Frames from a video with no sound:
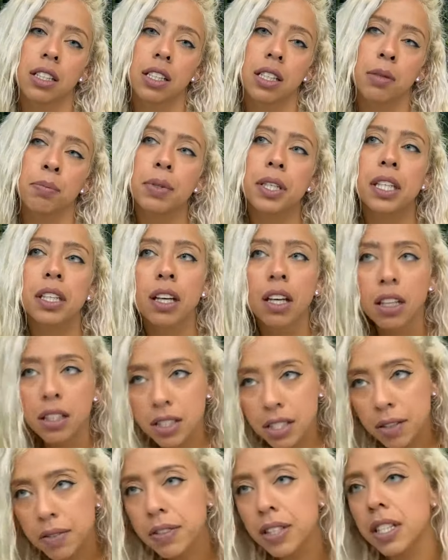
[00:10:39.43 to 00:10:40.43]

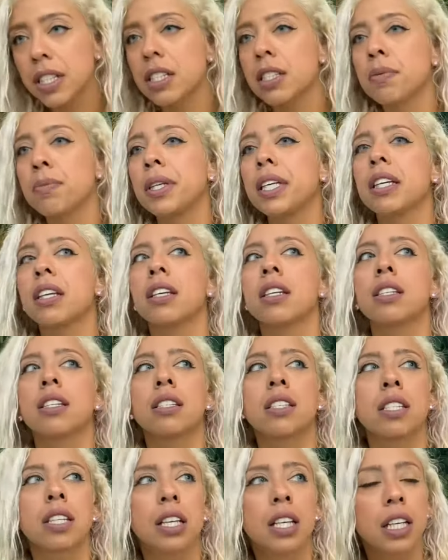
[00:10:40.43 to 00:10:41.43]
because of this
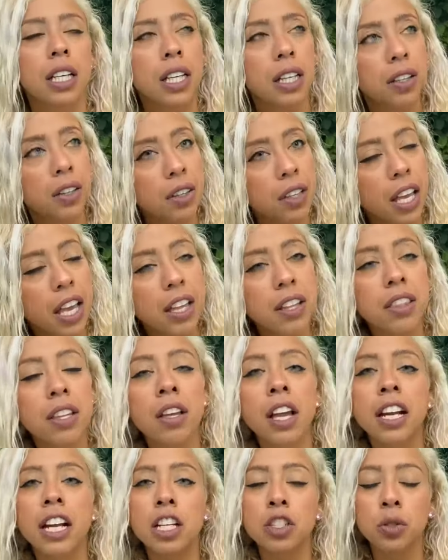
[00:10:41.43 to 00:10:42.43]
because and
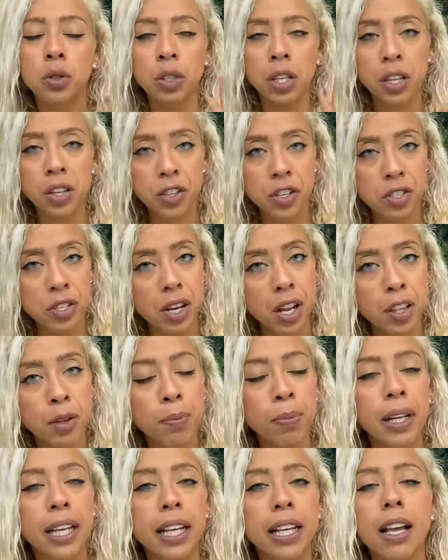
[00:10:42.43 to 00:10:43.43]
and I told you that there's another
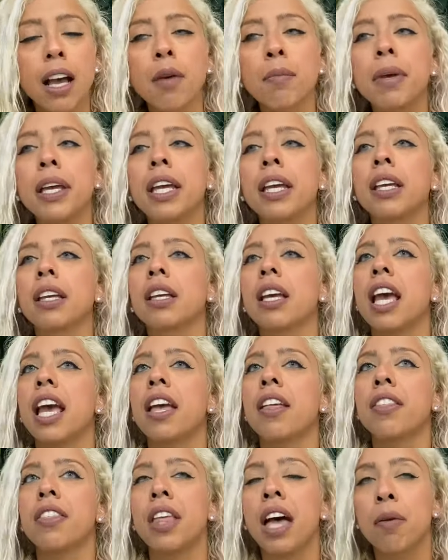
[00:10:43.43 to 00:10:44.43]
plague coming
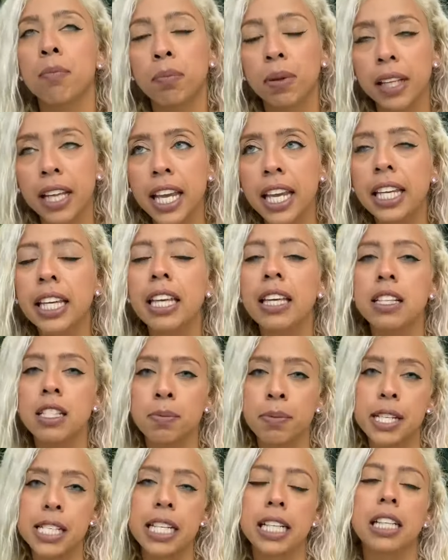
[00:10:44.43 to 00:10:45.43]
and that plague is
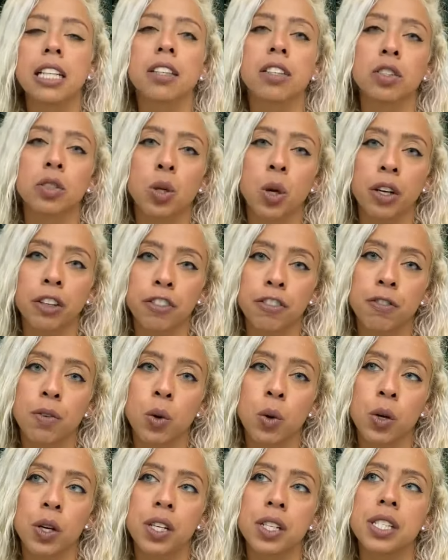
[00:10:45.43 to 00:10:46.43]
basically the dark
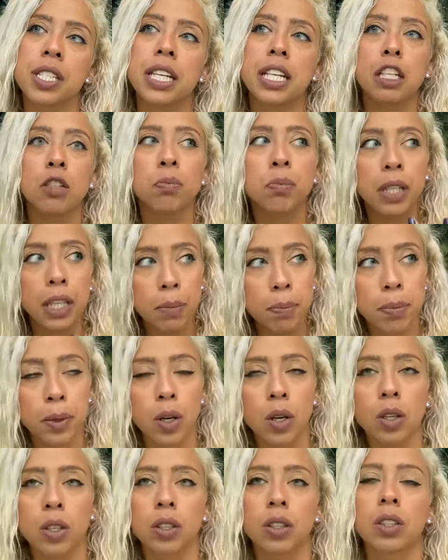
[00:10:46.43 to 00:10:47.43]
force in
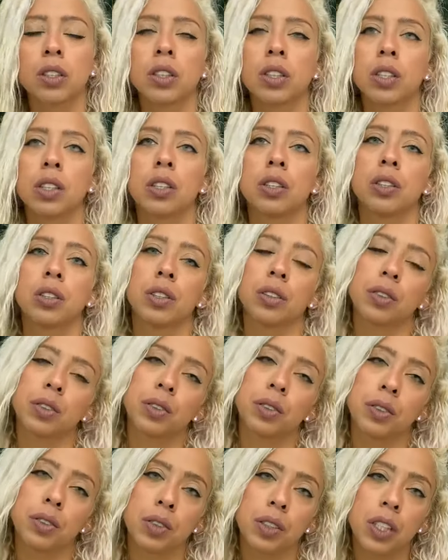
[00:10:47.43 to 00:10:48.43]
people.
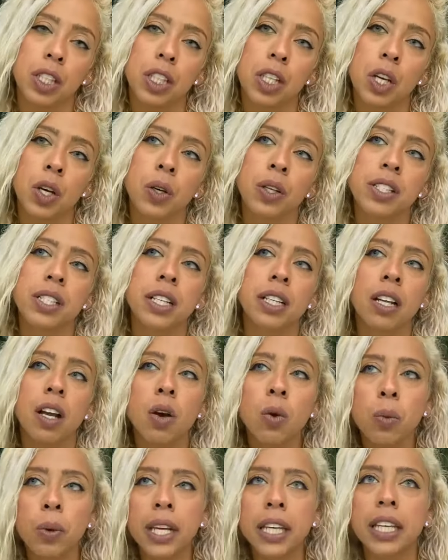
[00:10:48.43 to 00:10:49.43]
You know, it's going to
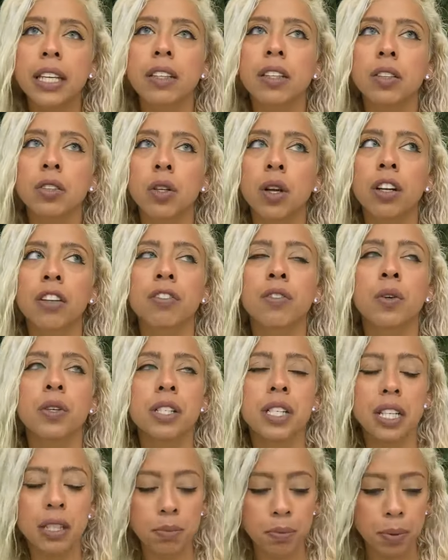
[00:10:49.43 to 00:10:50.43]
awaken the dark force
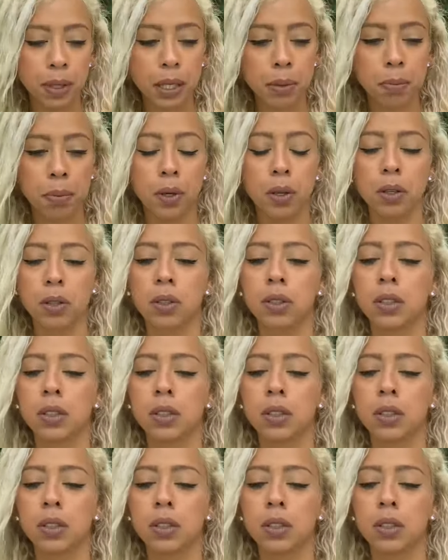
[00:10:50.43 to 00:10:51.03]
in people.